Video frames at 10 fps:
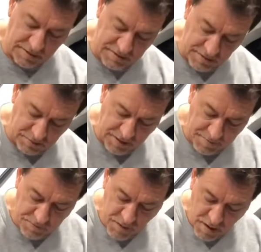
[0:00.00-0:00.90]
assembly.
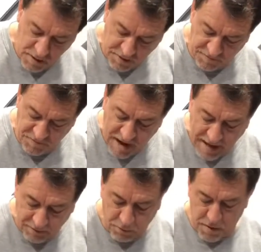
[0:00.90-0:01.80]
The
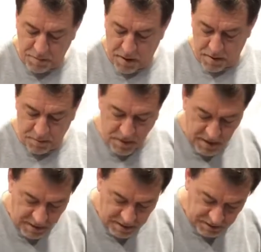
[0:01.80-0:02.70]
factory pump
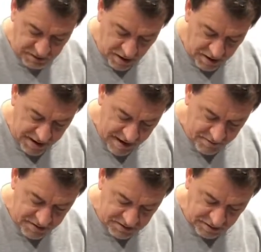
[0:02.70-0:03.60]
does not have
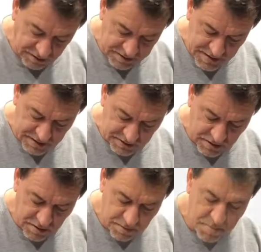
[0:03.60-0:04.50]
this little disc
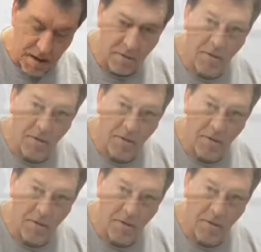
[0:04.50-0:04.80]
mounted